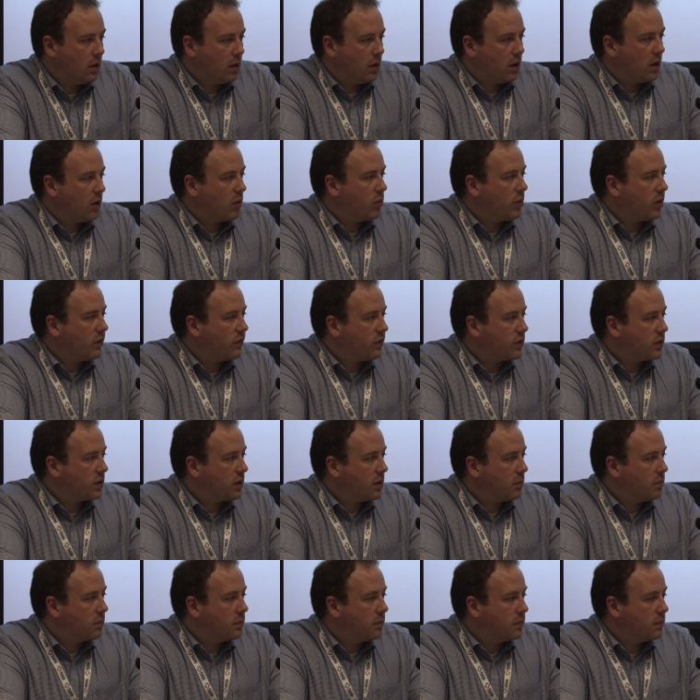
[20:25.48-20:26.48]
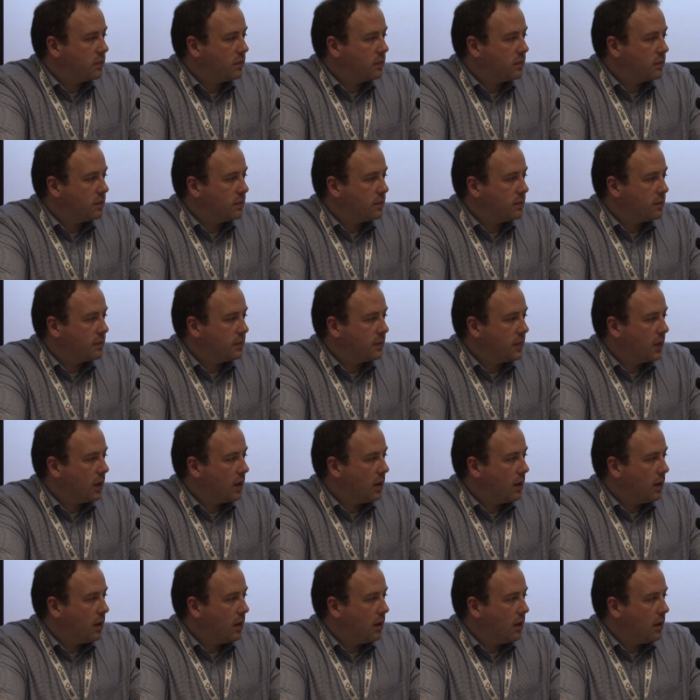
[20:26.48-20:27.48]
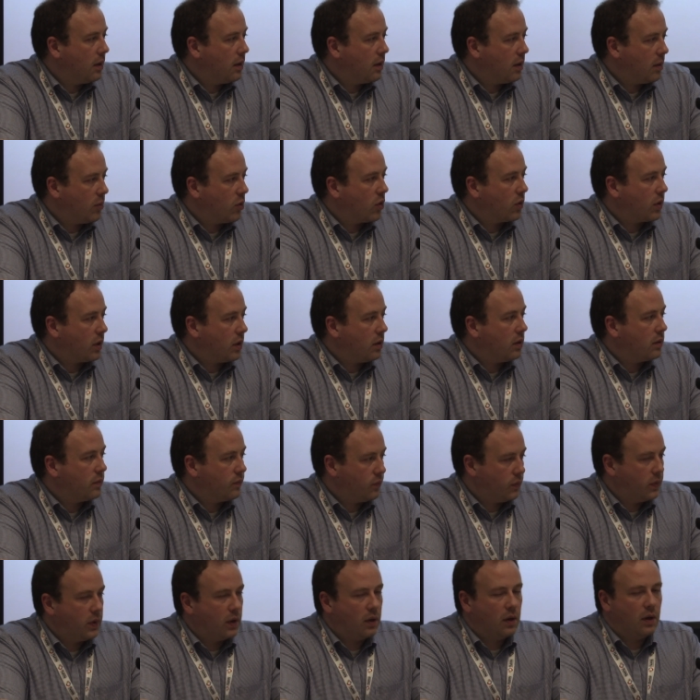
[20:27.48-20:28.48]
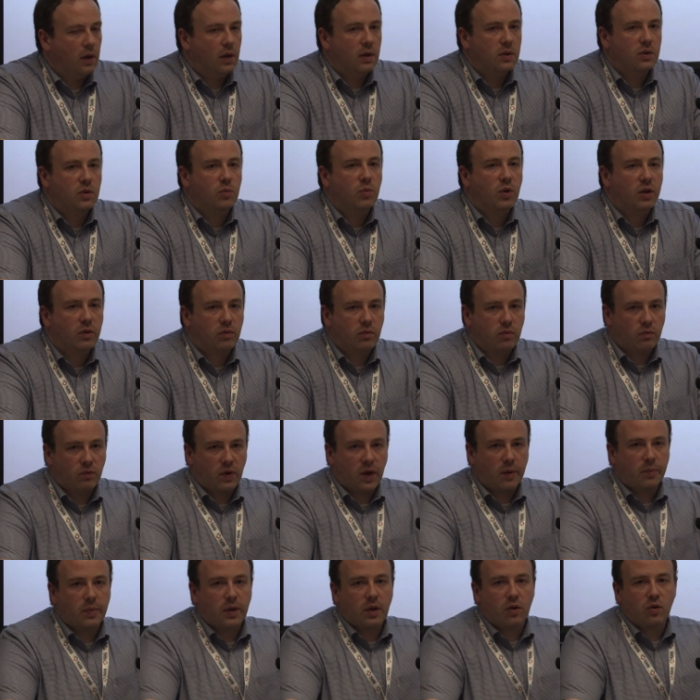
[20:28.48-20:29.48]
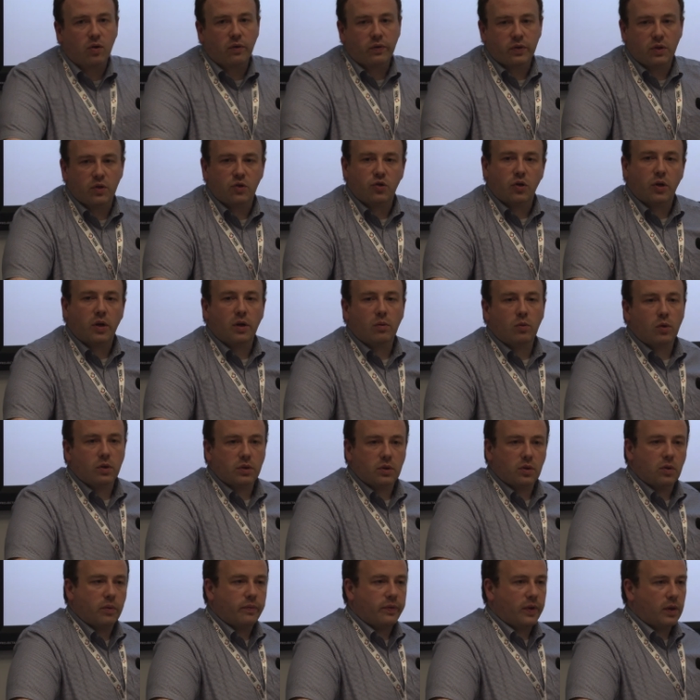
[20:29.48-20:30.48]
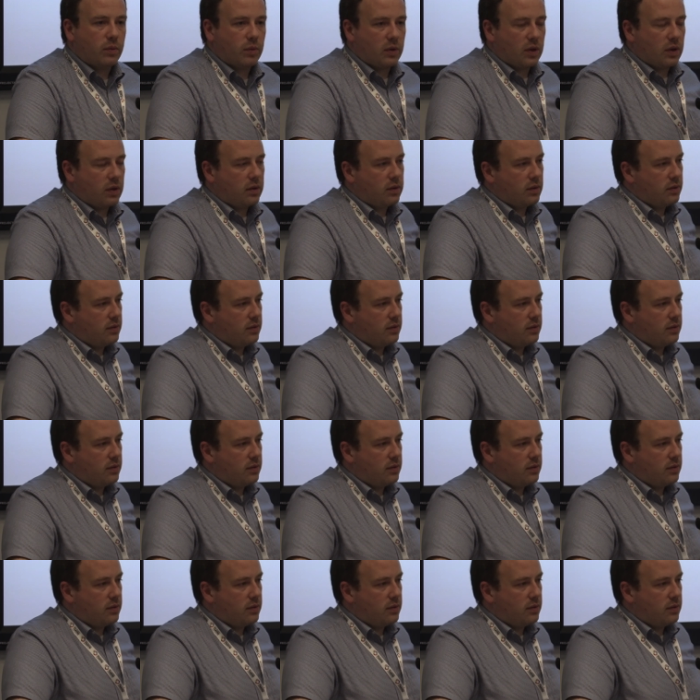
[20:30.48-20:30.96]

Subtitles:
How am I for time? I'm okay? So my rambling over the dry ones hopefully will